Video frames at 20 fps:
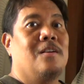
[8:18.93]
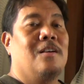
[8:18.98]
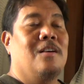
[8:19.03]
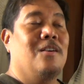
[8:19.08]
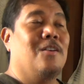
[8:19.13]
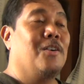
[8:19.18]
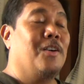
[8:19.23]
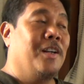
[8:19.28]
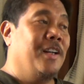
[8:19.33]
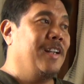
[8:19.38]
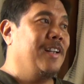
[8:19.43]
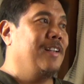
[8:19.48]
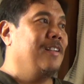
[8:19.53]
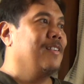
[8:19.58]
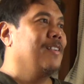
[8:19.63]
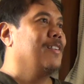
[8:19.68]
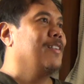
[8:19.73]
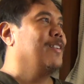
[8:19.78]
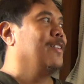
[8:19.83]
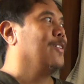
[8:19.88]
Okay,
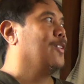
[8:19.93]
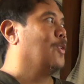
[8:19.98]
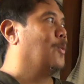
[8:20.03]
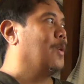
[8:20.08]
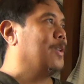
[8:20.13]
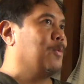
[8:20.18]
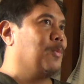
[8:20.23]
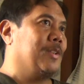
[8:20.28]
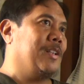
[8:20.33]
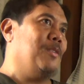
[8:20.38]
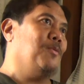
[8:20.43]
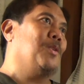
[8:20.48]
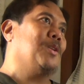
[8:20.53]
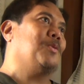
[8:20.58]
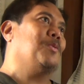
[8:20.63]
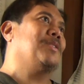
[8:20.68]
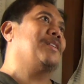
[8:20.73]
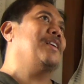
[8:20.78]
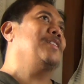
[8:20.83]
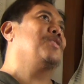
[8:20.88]
so
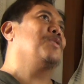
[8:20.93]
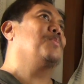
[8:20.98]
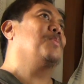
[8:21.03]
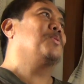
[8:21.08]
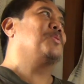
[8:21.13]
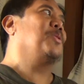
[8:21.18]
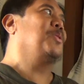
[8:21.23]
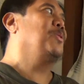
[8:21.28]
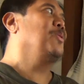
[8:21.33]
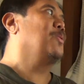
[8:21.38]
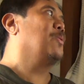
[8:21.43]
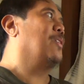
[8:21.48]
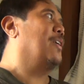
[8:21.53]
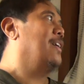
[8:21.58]
what I supposed to do?